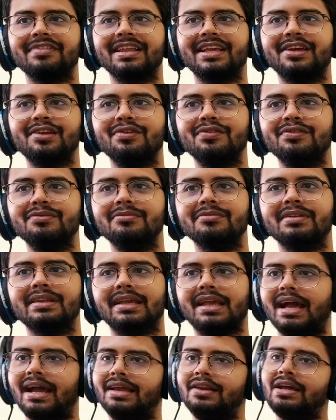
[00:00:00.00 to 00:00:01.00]
like, you know,
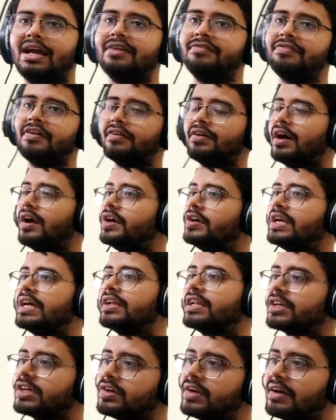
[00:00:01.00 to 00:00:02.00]
like I, I've heard,
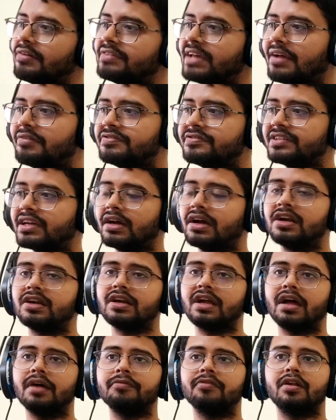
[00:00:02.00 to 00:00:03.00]
uh, like, you know, I've, I've
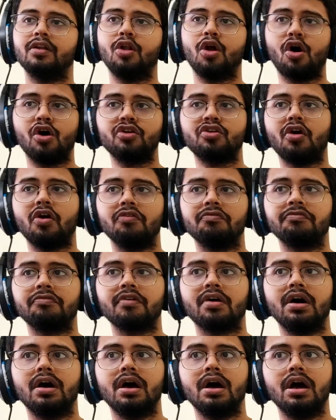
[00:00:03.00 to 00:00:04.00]
heard a lot of